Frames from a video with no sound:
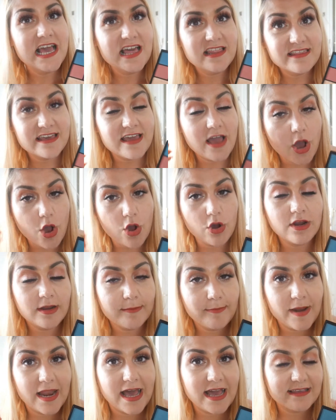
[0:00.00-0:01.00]
They all
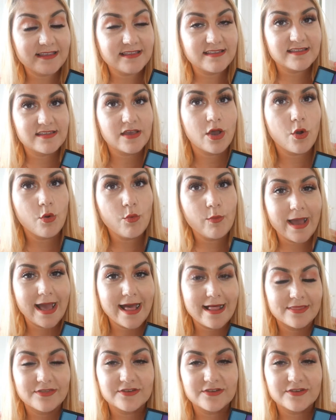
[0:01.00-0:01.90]
apply so well,